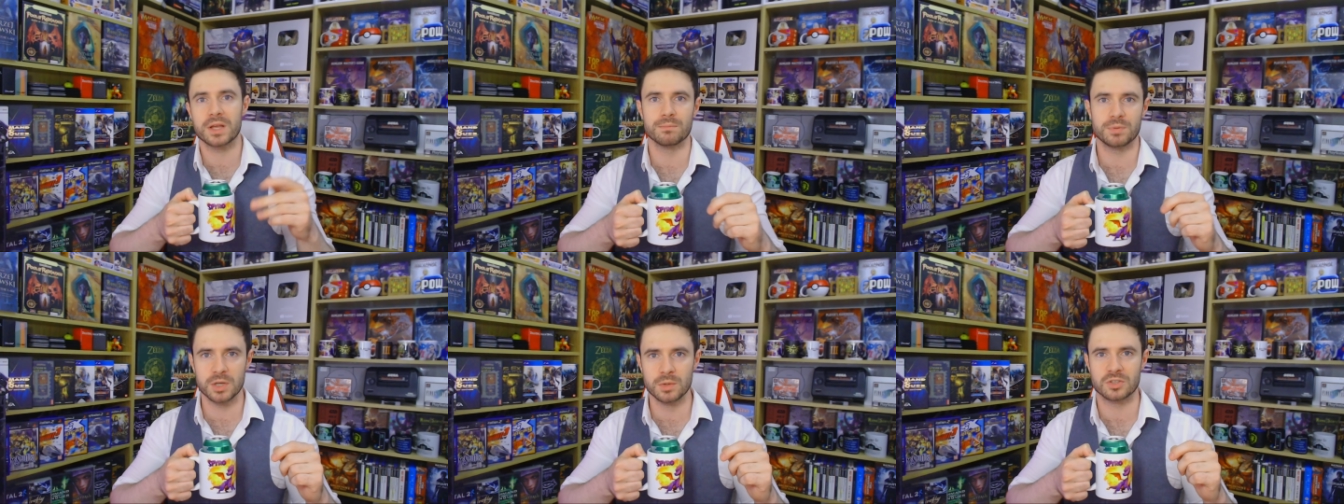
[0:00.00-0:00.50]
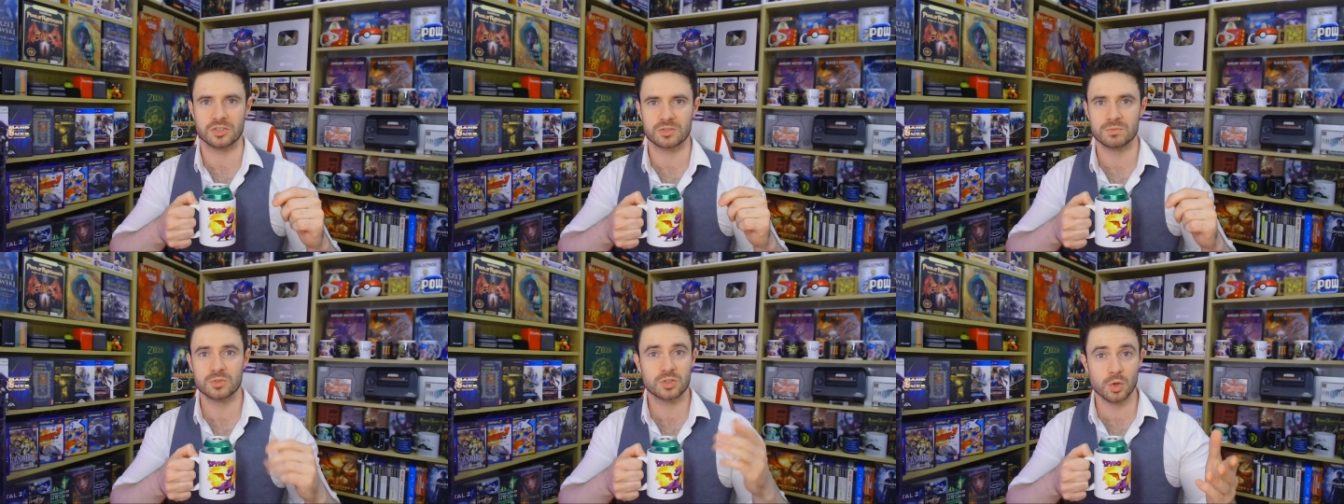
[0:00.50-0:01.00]

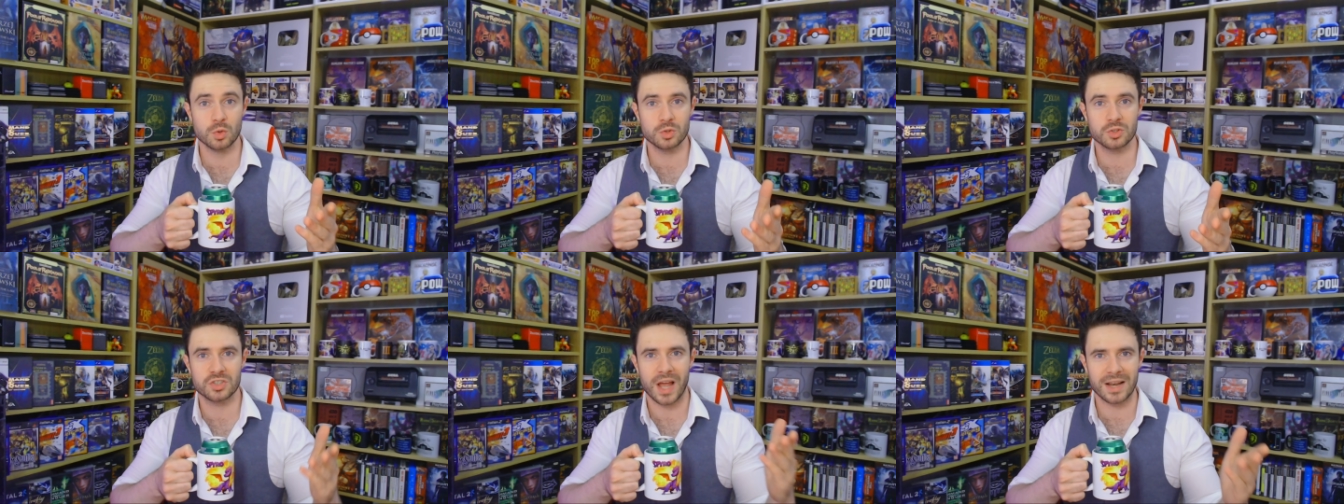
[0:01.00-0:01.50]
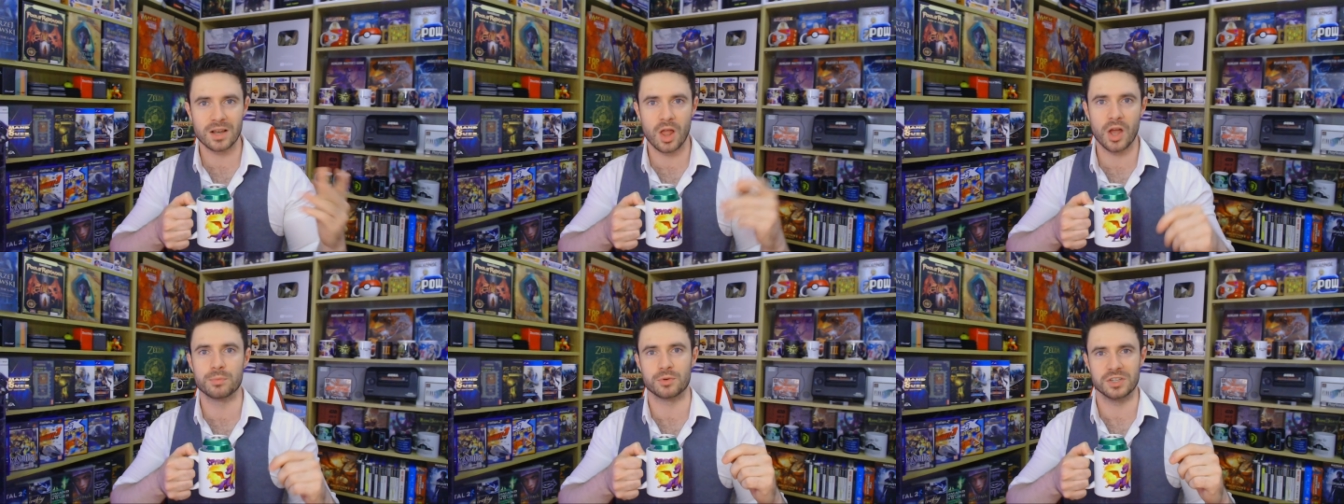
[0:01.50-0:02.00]
computers, schools, and
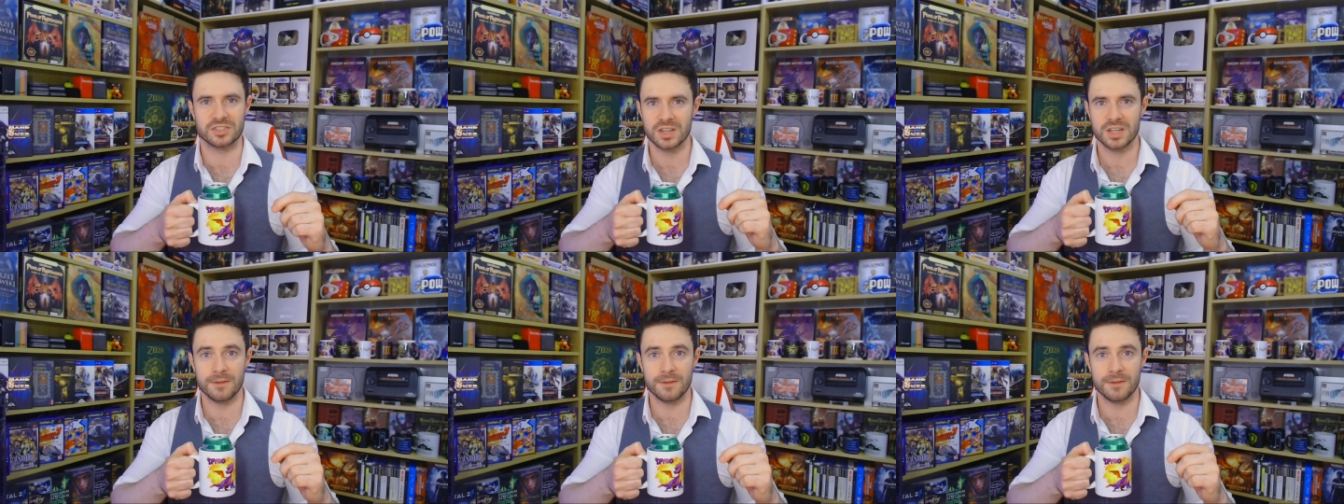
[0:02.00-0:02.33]
libraries.